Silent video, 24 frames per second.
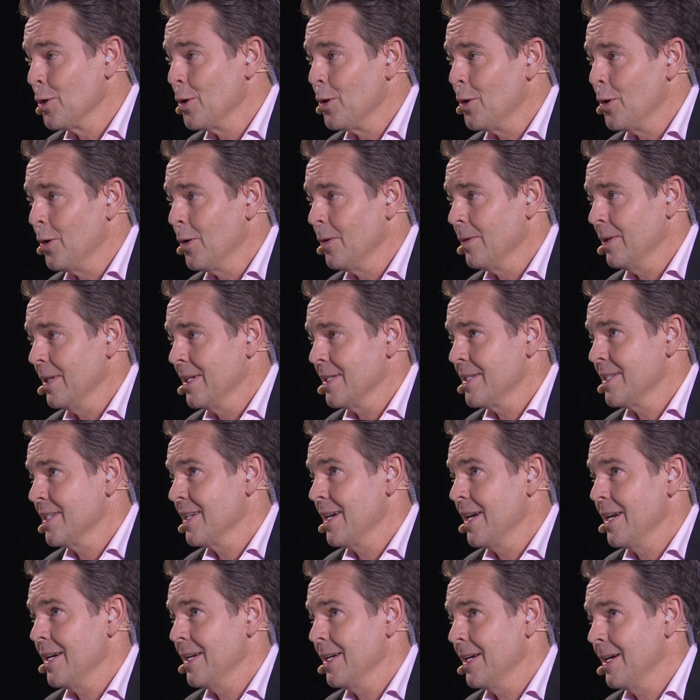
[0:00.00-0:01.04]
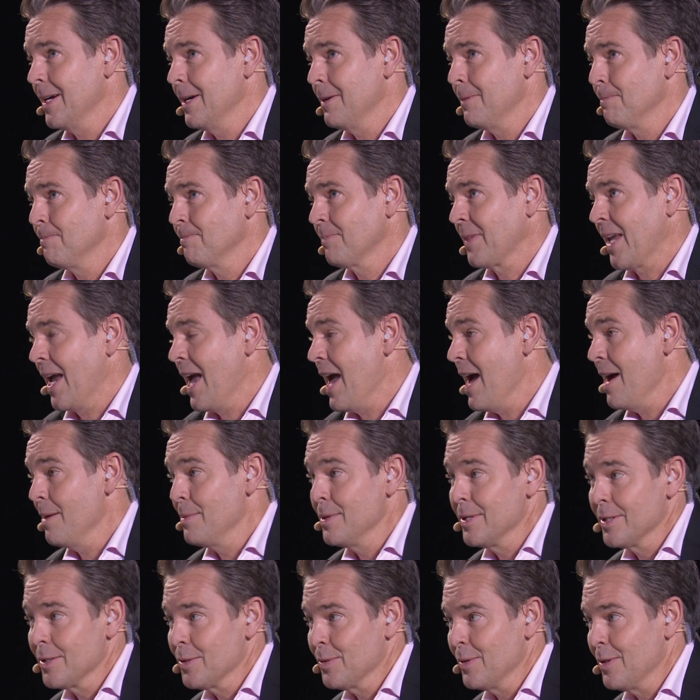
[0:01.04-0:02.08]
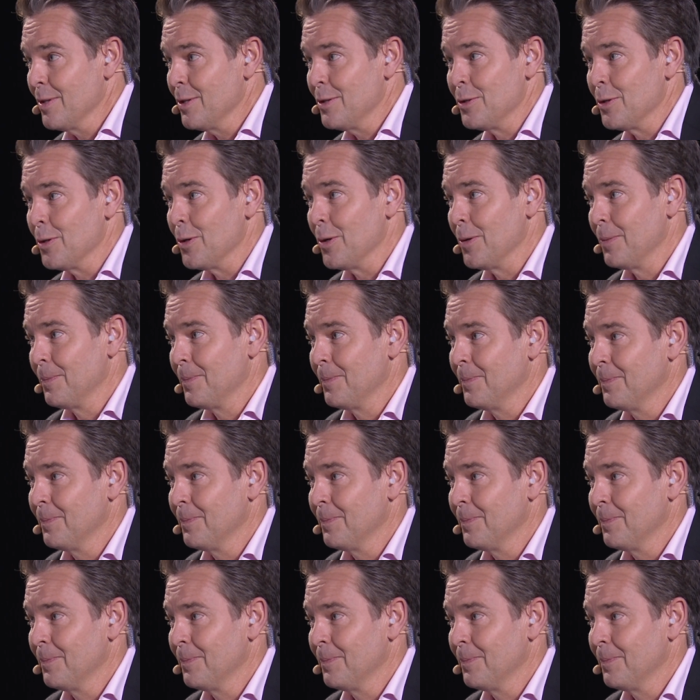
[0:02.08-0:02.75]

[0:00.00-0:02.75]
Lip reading: your, let's say, habits with the draw?